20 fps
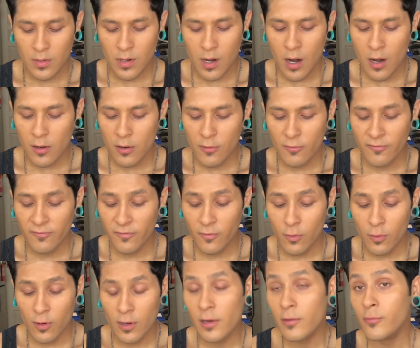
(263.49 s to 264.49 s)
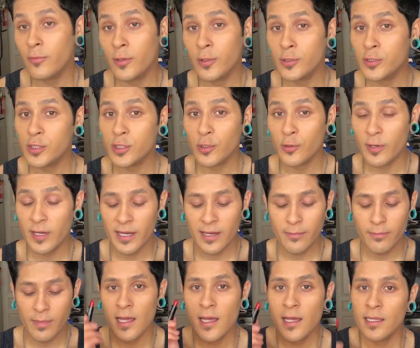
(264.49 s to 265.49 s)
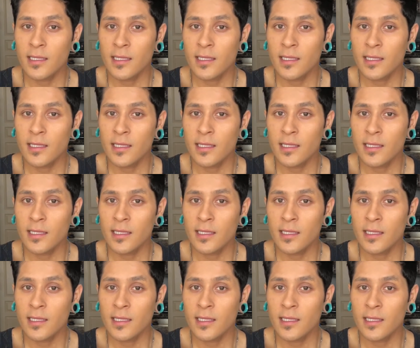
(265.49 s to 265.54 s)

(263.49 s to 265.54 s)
R04 Rouge Cream.